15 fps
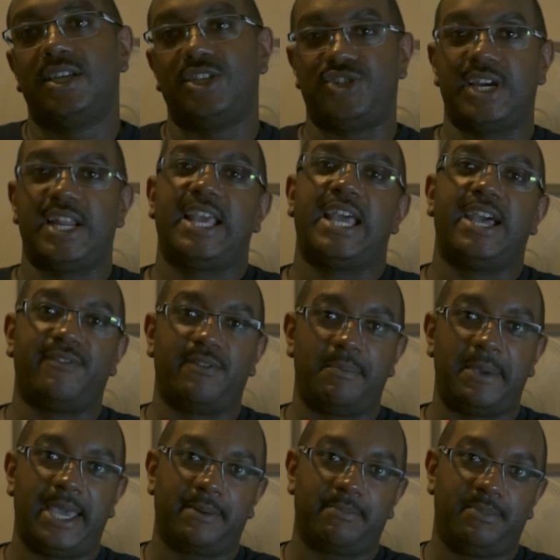is you got to have a
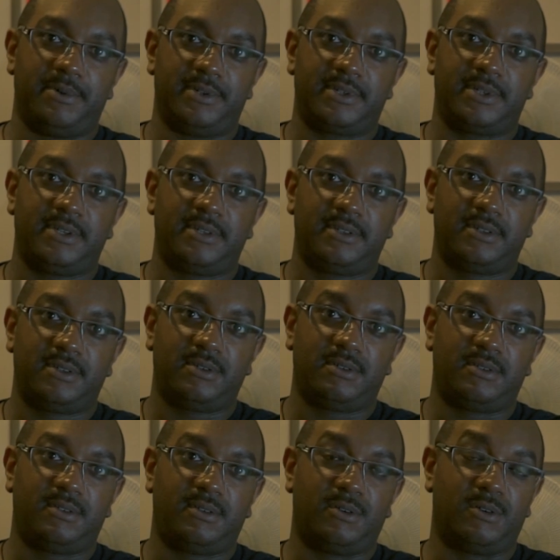MacBook
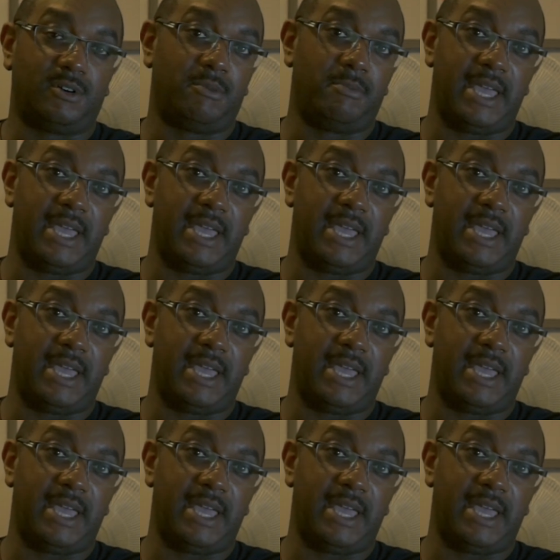or a